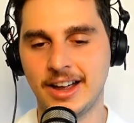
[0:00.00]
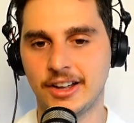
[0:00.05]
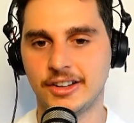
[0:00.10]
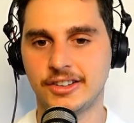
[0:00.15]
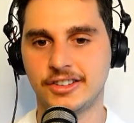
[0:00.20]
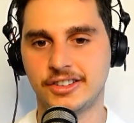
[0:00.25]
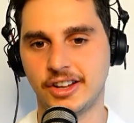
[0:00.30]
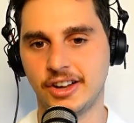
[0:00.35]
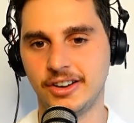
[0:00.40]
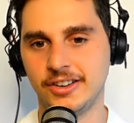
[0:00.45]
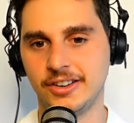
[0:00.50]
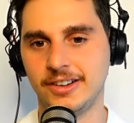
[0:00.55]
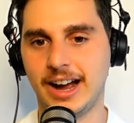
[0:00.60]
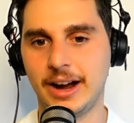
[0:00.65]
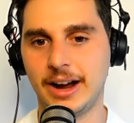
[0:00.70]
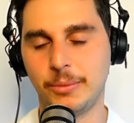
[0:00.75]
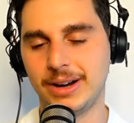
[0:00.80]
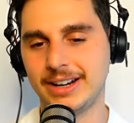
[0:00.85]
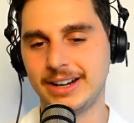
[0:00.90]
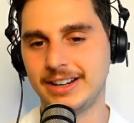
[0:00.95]
So I
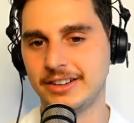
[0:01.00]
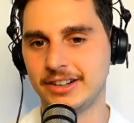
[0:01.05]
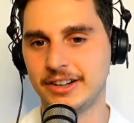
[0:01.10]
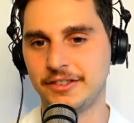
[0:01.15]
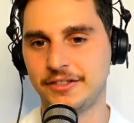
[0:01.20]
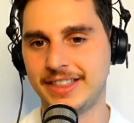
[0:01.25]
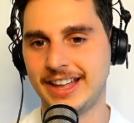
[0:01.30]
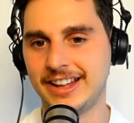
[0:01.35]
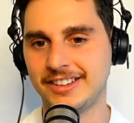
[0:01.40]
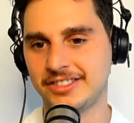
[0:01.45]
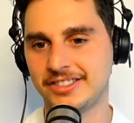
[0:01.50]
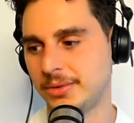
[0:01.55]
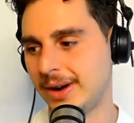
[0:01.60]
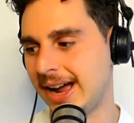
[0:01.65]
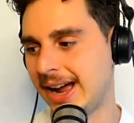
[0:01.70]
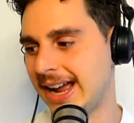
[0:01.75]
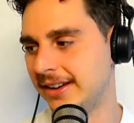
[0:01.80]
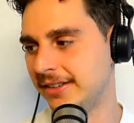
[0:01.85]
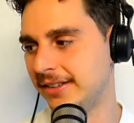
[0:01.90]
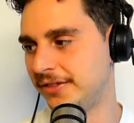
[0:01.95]
wonder if there's a
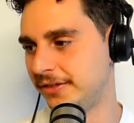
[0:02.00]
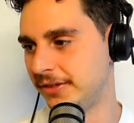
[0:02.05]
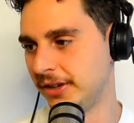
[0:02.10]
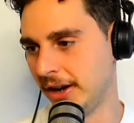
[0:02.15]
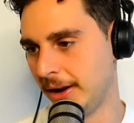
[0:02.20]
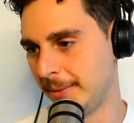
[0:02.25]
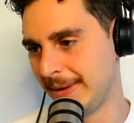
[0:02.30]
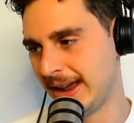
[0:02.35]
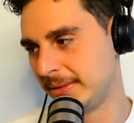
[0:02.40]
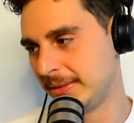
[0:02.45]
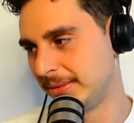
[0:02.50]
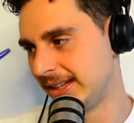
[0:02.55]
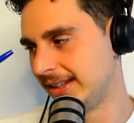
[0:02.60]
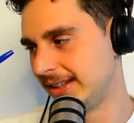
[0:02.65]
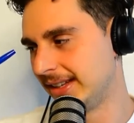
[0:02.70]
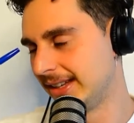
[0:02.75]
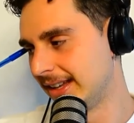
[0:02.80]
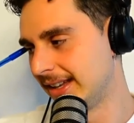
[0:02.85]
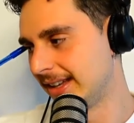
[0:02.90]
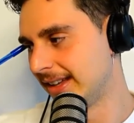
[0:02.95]
way of, you know,
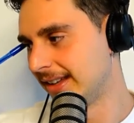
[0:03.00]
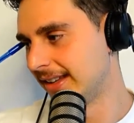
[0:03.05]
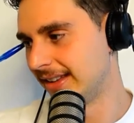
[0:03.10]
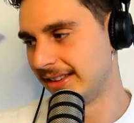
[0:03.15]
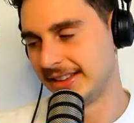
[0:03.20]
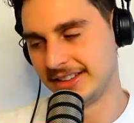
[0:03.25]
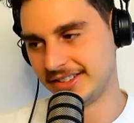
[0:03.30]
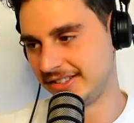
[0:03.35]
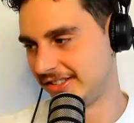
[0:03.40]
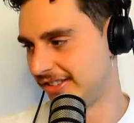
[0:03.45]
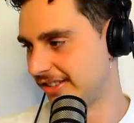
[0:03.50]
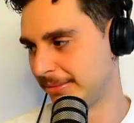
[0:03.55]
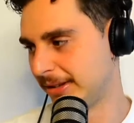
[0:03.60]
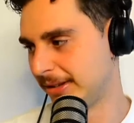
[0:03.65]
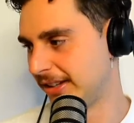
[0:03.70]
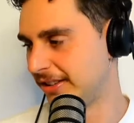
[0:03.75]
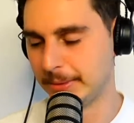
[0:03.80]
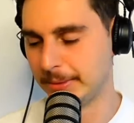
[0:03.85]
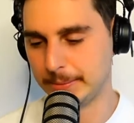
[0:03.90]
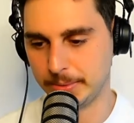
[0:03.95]
maybe this is just me
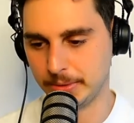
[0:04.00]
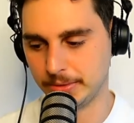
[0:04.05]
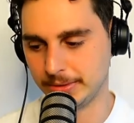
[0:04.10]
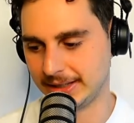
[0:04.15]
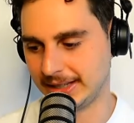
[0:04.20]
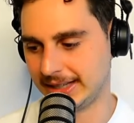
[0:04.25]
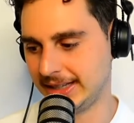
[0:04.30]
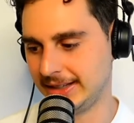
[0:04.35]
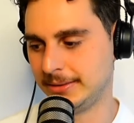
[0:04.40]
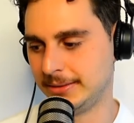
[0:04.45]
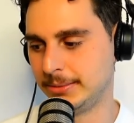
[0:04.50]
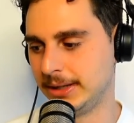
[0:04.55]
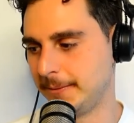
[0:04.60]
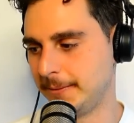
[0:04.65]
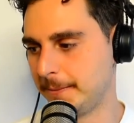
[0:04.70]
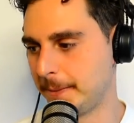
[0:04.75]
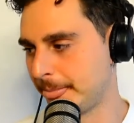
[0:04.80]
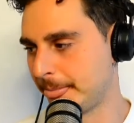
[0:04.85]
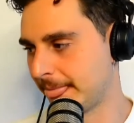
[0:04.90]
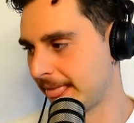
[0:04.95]
spitballing here,
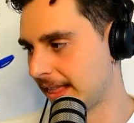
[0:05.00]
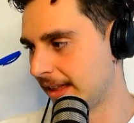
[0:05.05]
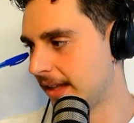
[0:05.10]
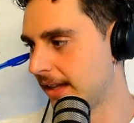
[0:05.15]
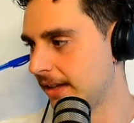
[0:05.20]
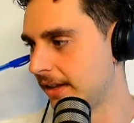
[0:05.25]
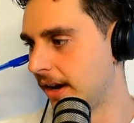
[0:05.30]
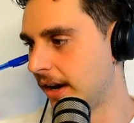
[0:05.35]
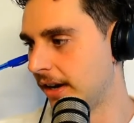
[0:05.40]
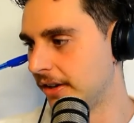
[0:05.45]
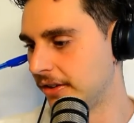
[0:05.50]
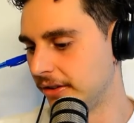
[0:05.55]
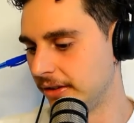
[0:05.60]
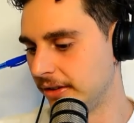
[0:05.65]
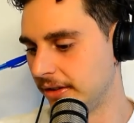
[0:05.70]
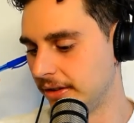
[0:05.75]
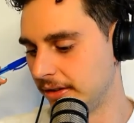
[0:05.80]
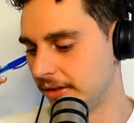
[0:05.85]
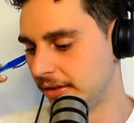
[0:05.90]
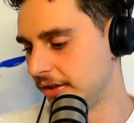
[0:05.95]
but, you know,
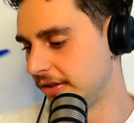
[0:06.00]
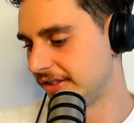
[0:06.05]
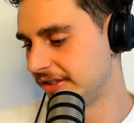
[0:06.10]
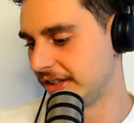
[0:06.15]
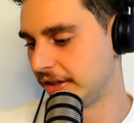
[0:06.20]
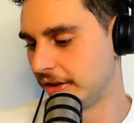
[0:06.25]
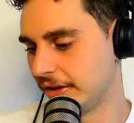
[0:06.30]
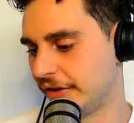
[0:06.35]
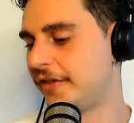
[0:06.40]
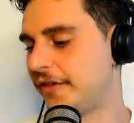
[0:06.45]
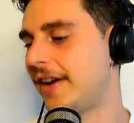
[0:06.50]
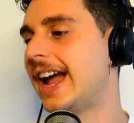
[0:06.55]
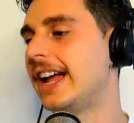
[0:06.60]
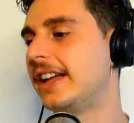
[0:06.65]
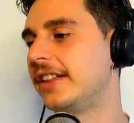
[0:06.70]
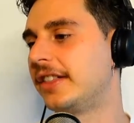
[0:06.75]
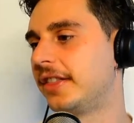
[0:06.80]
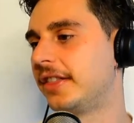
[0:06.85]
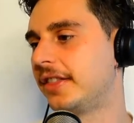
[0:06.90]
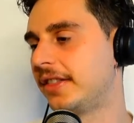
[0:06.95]
using your
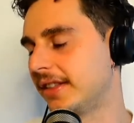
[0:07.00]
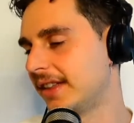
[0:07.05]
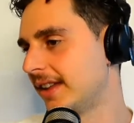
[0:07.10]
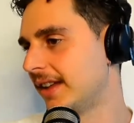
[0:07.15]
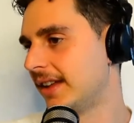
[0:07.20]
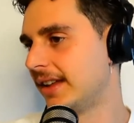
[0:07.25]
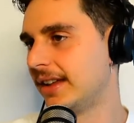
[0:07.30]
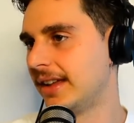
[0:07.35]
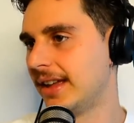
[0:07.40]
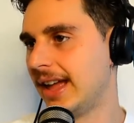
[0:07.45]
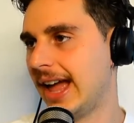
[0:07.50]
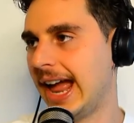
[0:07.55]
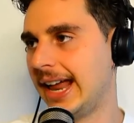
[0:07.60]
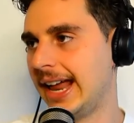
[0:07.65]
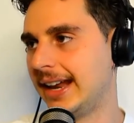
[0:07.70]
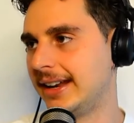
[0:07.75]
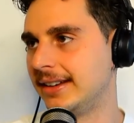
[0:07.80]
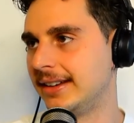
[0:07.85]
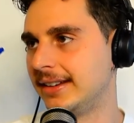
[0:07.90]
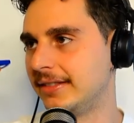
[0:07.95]
faith
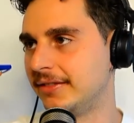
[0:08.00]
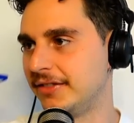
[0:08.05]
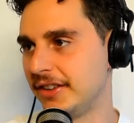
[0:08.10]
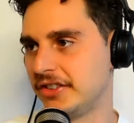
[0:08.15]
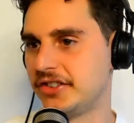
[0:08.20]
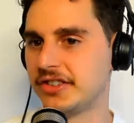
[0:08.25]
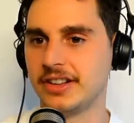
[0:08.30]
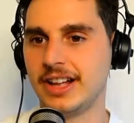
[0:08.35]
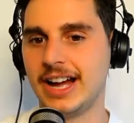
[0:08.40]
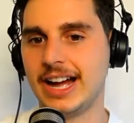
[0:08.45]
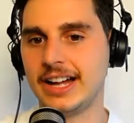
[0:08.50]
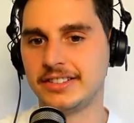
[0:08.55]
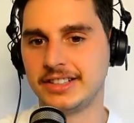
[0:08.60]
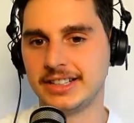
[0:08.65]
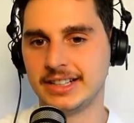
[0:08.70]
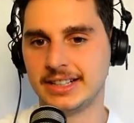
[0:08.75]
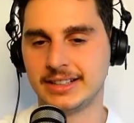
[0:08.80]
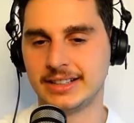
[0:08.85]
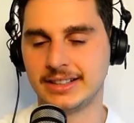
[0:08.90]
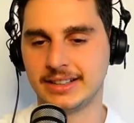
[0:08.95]
and
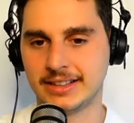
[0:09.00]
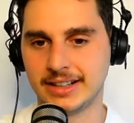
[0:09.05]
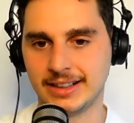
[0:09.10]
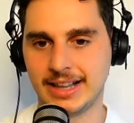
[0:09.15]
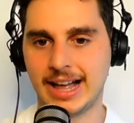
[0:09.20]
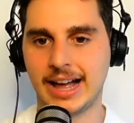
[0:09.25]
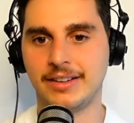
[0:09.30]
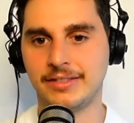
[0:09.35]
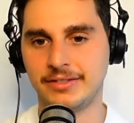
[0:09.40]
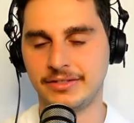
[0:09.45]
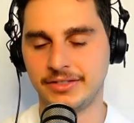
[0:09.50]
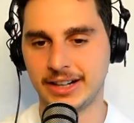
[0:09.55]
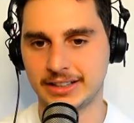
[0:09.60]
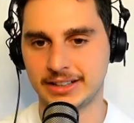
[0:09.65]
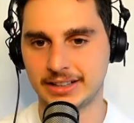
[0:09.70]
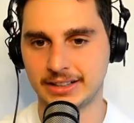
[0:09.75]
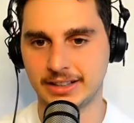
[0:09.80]
visualizing the love, like